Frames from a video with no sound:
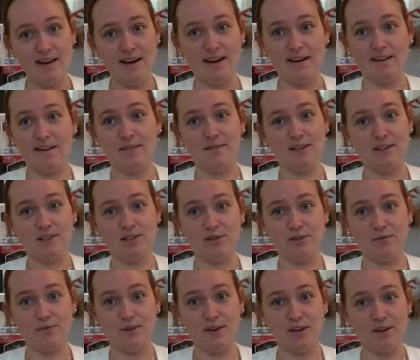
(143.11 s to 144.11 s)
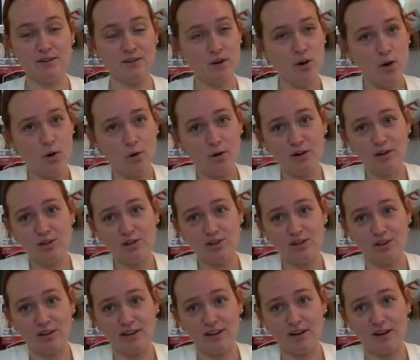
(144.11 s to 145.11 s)
any of these two figures, or
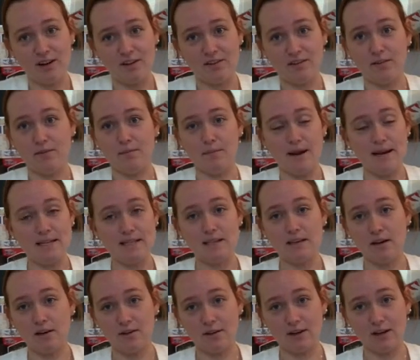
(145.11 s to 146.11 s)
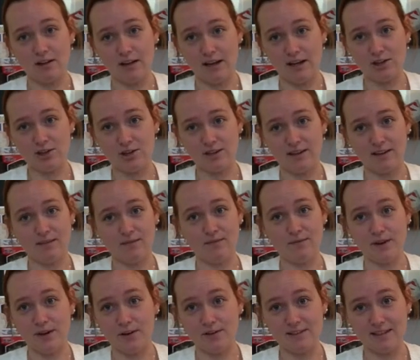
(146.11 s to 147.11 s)
just look at all the amazing other collection and
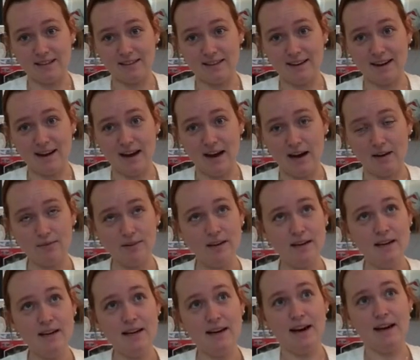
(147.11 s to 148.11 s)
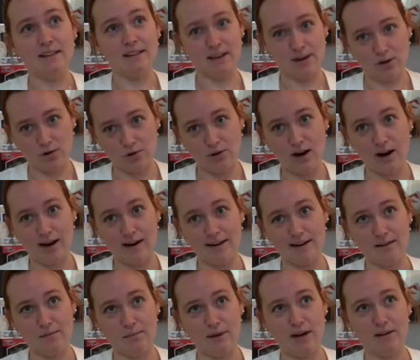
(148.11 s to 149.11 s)
figures that they have, and then cry
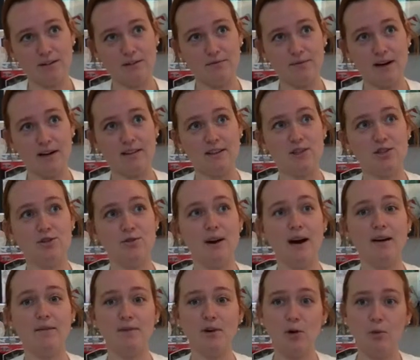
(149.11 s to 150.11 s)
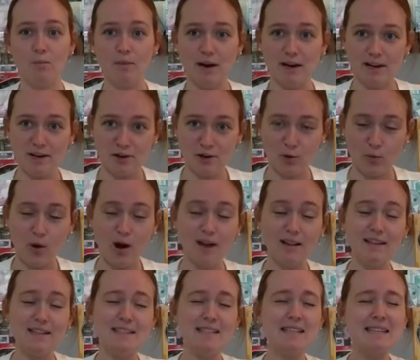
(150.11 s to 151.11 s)
about the fact that you have no money in your
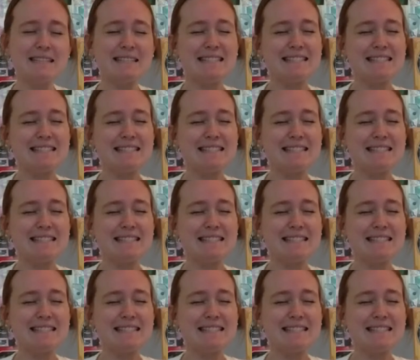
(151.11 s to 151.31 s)
wallet.